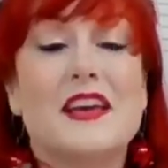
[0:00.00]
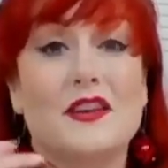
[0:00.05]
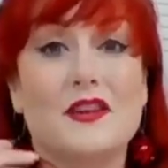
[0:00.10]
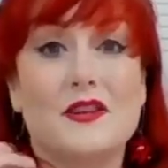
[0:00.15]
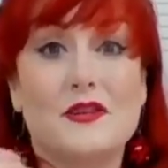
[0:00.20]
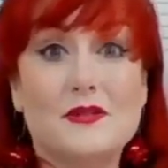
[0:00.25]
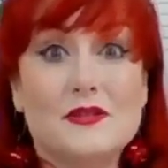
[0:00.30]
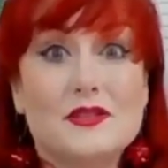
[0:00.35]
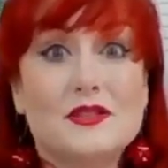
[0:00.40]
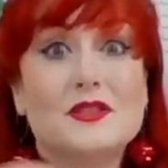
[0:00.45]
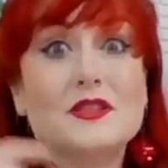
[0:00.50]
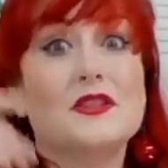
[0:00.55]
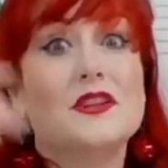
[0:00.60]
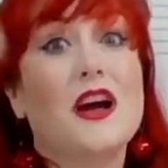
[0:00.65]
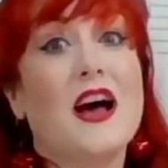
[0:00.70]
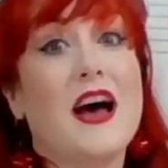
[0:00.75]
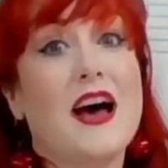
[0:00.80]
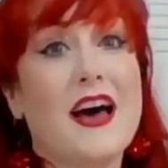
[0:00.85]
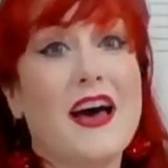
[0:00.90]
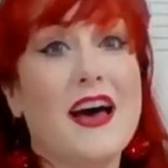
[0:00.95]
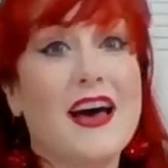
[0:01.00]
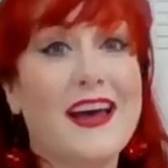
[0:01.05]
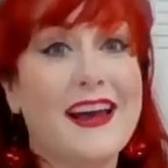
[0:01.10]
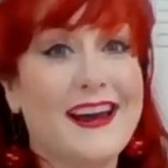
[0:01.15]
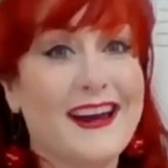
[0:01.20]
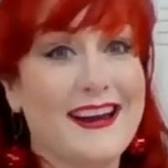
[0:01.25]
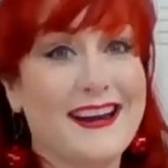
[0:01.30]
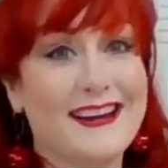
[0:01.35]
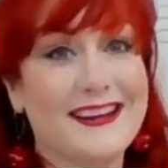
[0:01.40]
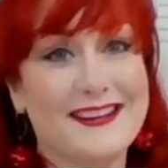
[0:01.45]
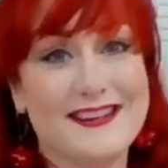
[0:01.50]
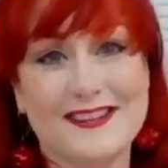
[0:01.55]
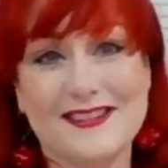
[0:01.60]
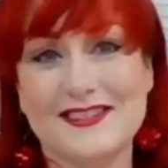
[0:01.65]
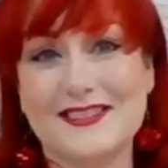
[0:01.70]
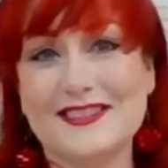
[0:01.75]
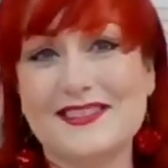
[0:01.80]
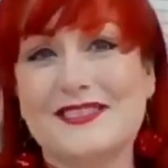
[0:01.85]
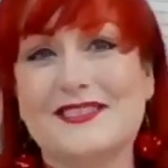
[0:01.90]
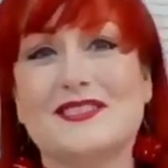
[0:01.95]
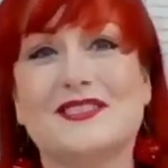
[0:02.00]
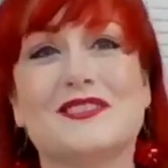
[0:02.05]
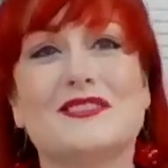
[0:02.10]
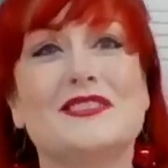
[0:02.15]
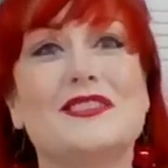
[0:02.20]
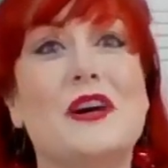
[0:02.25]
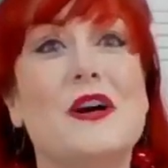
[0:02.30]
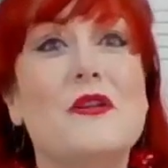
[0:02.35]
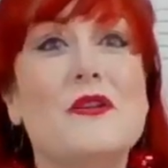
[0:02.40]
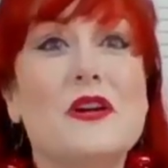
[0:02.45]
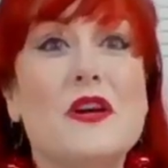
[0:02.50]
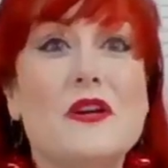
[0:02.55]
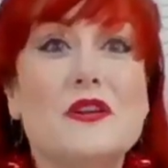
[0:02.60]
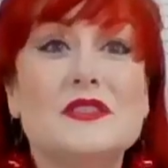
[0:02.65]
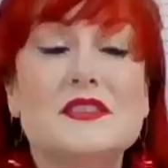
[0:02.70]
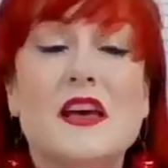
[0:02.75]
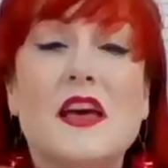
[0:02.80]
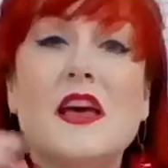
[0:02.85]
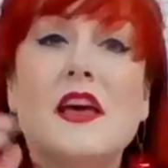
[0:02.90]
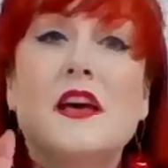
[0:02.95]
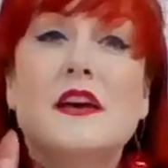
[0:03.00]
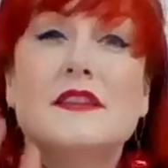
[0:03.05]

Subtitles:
Use your high notes, use your low notes,